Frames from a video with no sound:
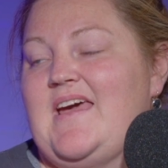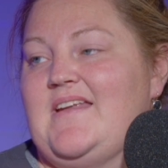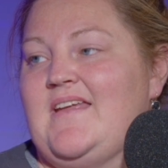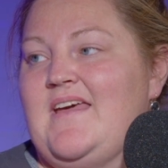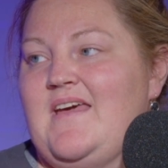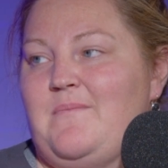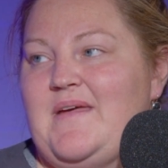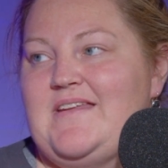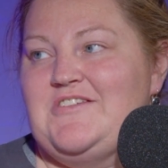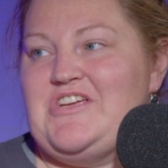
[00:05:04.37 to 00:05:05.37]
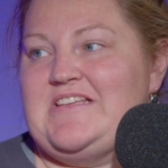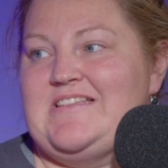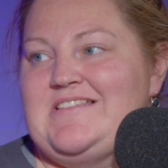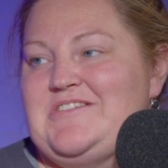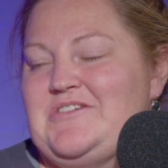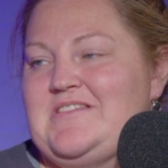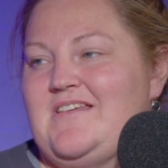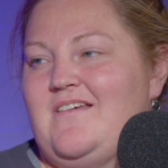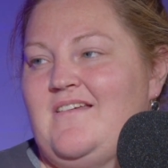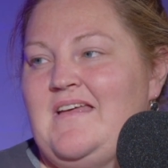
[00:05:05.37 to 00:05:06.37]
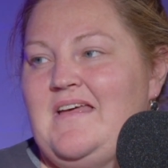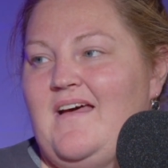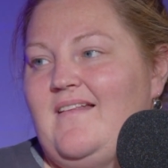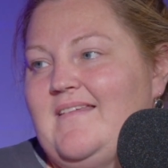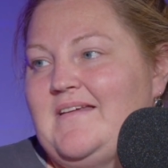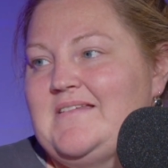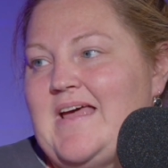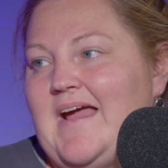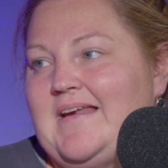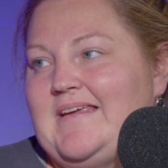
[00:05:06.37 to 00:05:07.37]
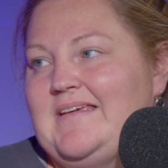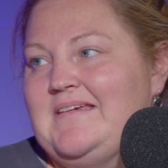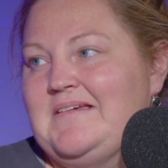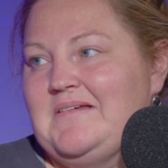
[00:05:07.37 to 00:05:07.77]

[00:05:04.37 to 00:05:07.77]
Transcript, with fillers: And Min and Jason's are still a little tiny,